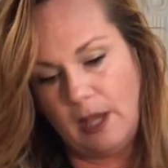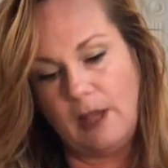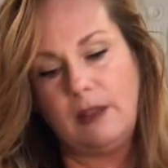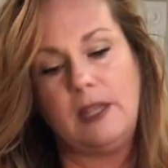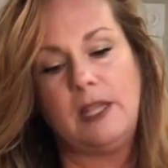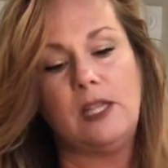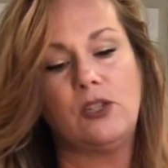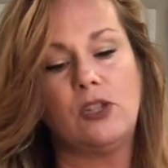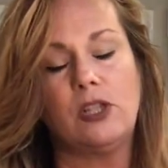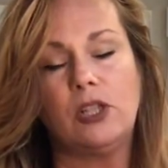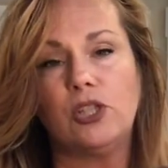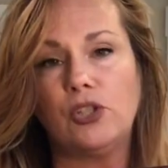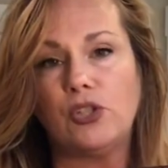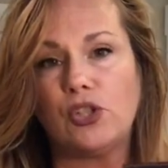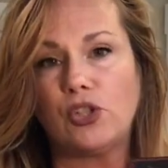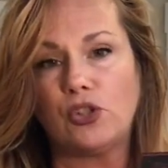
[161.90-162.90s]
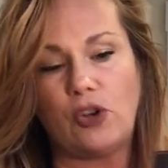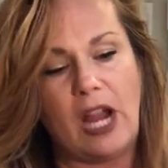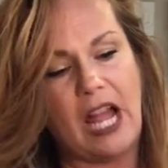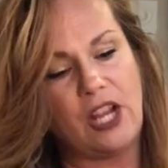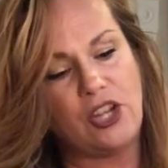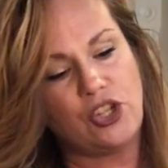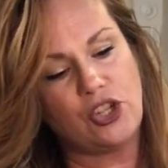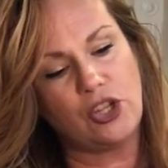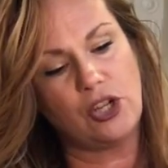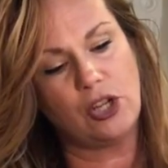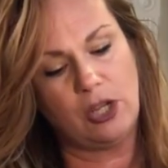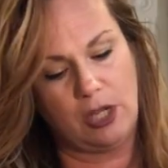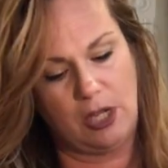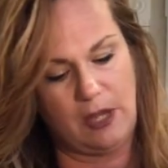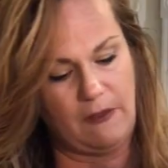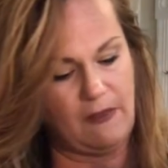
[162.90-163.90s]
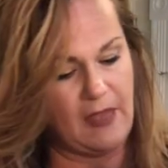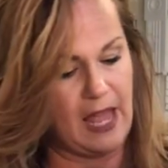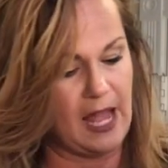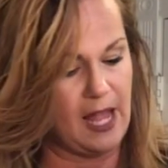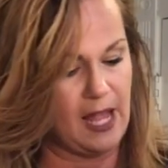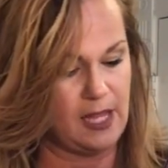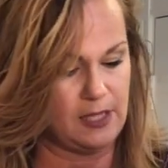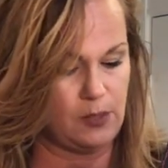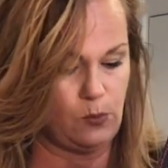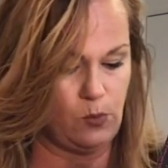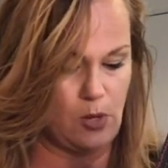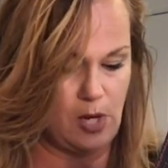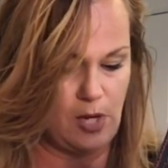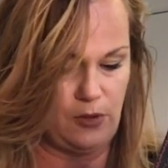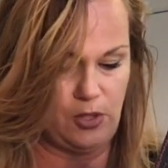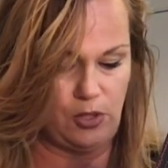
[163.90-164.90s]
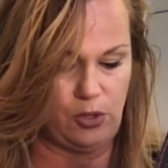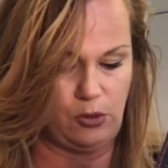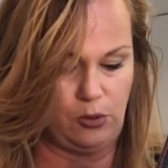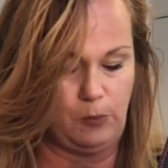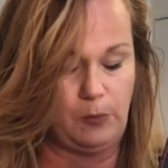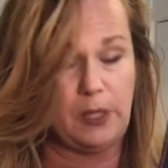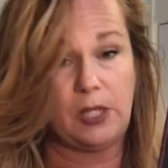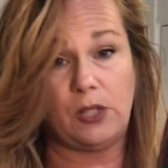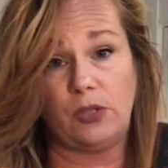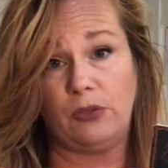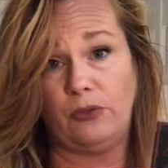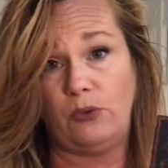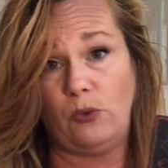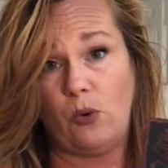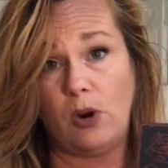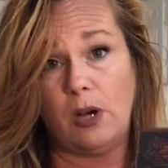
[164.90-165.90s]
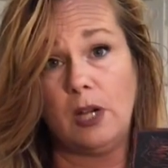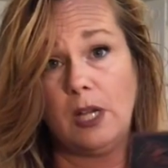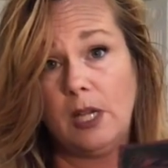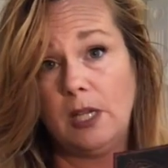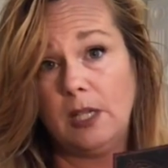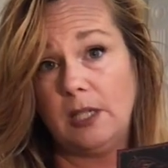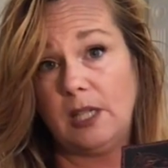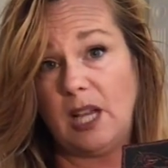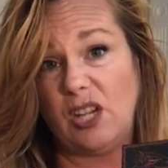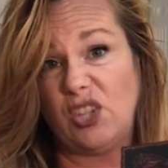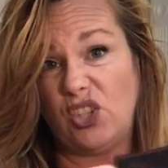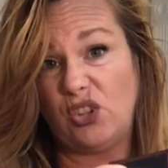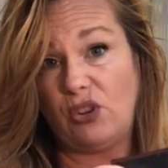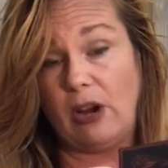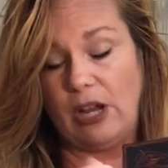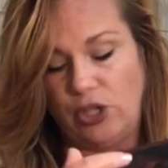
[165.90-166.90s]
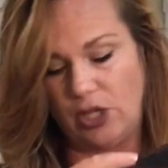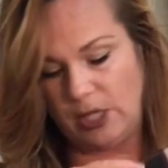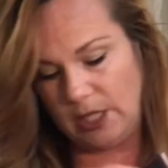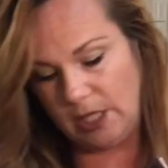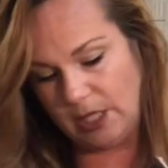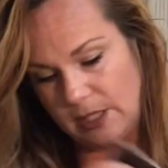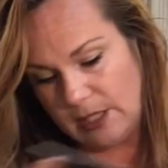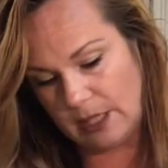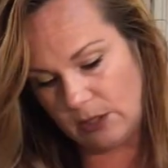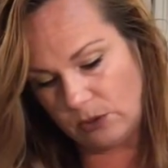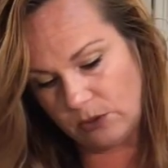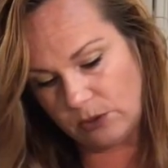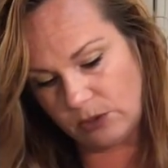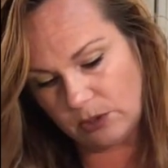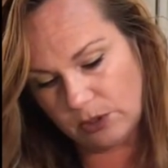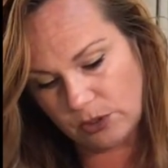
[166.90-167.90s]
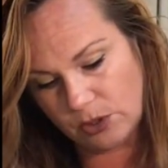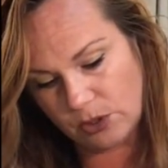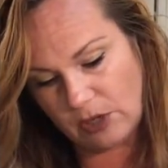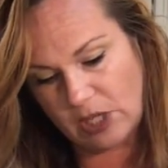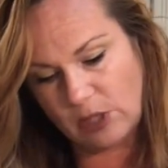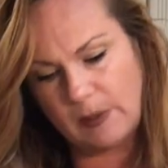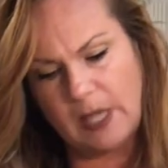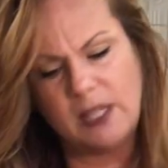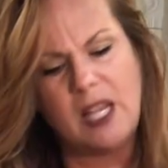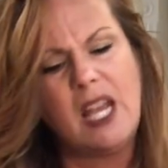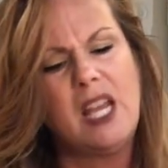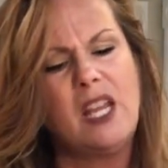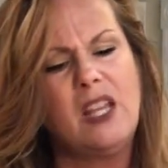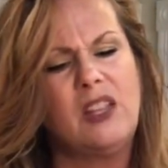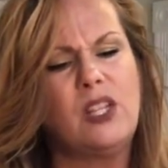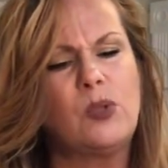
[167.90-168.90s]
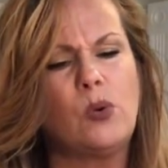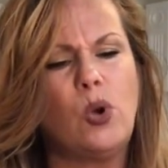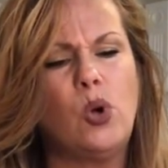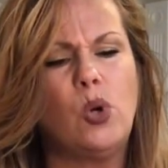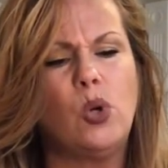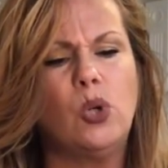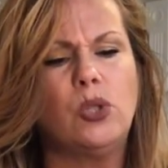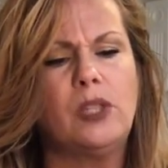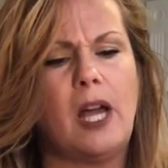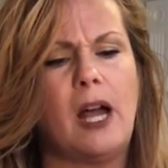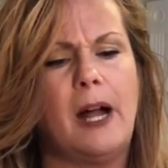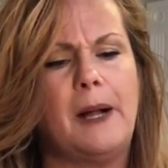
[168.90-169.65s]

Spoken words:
These are the little scratch, and that's what the toothpicks are for, to kind of scratch on these, the little scratch pads. These were old